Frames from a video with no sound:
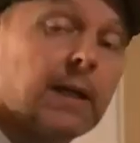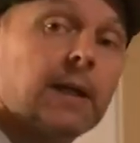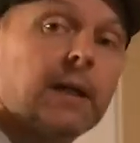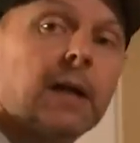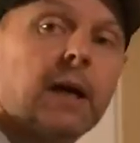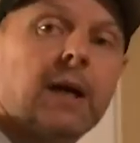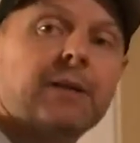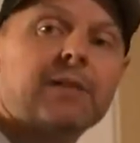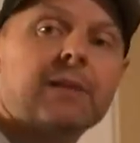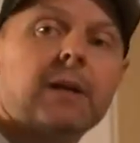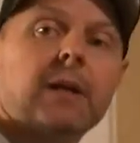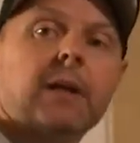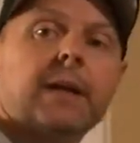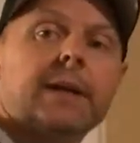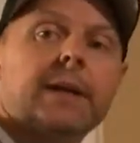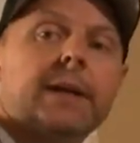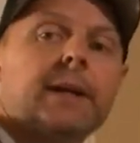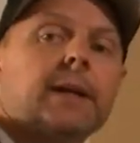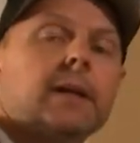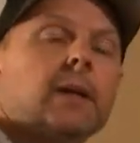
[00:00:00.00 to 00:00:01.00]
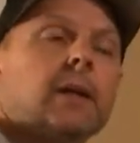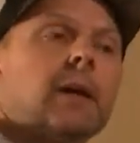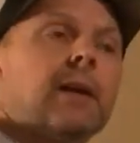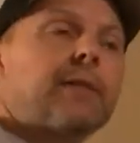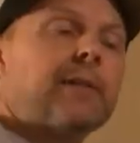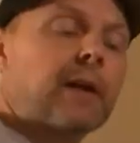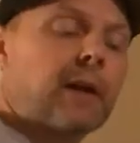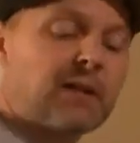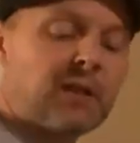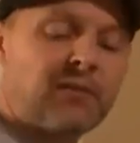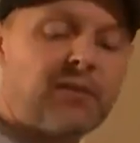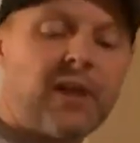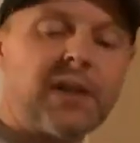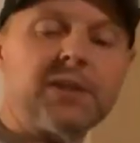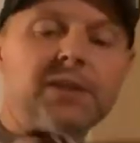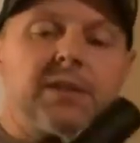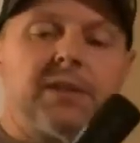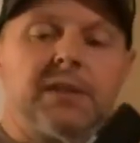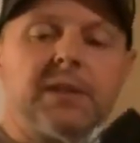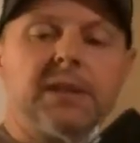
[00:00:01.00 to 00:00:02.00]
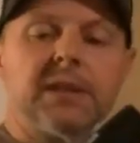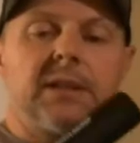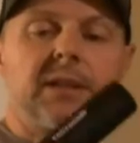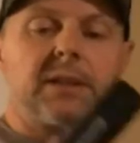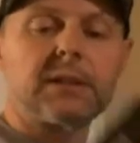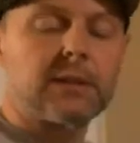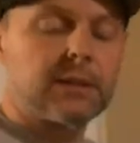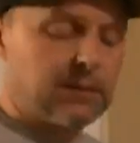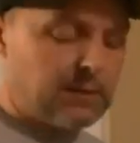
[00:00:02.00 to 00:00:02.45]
I've got I forgot to mention this.